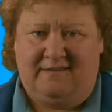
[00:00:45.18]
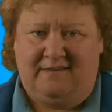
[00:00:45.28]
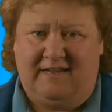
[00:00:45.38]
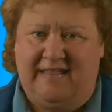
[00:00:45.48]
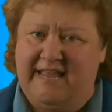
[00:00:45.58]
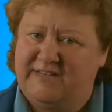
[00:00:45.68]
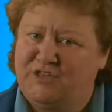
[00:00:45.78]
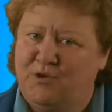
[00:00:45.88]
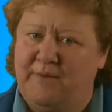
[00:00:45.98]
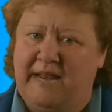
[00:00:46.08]
And yet
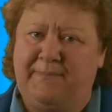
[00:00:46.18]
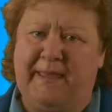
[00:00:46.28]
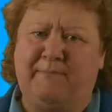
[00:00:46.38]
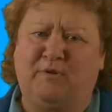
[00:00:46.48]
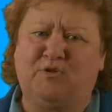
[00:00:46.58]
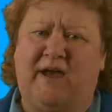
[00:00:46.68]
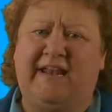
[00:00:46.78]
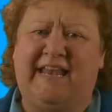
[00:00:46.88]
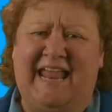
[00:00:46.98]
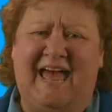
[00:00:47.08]
so many people try to
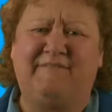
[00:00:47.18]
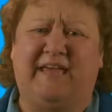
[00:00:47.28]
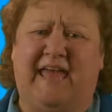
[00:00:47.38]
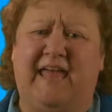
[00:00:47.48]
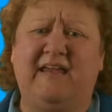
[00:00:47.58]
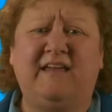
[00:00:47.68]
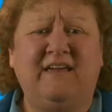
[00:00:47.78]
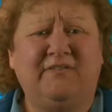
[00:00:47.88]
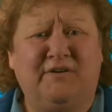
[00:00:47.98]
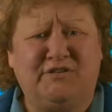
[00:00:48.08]
navigate
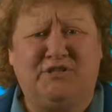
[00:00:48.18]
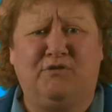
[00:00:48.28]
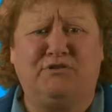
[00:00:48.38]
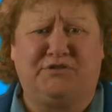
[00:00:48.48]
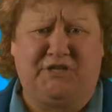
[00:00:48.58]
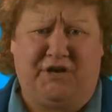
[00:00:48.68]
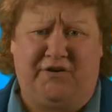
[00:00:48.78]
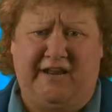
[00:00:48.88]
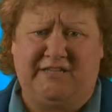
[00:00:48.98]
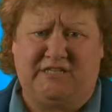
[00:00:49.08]
their Social
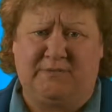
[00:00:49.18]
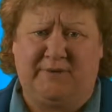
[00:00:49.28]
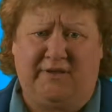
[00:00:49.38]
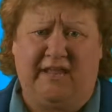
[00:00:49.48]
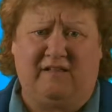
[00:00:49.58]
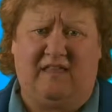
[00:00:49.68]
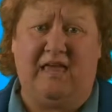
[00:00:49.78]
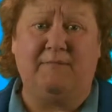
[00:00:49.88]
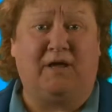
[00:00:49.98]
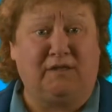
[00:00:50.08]
Security disability
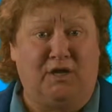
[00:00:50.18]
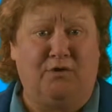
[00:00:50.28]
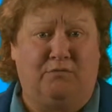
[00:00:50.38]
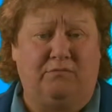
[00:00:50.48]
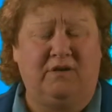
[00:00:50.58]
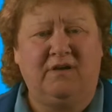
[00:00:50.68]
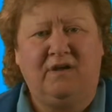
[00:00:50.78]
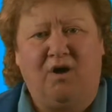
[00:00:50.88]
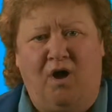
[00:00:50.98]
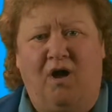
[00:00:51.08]
claim alone,
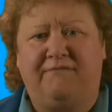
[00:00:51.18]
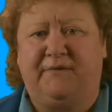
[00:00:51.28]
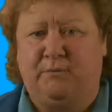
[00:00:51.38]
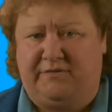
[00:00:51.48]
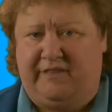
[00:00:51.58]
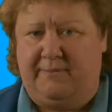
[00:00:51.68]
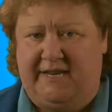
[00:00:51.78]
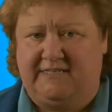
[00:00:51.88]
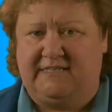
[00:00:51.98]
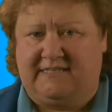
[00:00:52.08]
often with
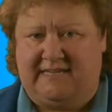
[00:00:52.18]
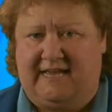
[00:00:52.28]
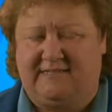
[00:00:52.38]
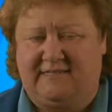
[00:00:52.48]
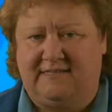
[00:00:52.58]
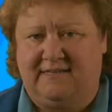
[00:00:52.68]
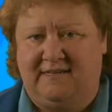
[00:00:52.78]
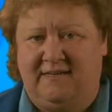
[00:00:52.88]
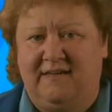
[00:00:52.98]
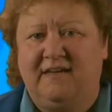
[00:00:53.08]
limited success.
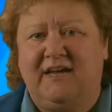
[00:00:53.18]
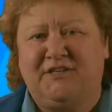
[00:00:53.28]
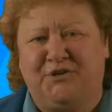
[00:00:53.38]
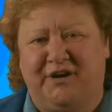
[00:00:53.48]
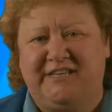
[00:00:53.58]
Attorney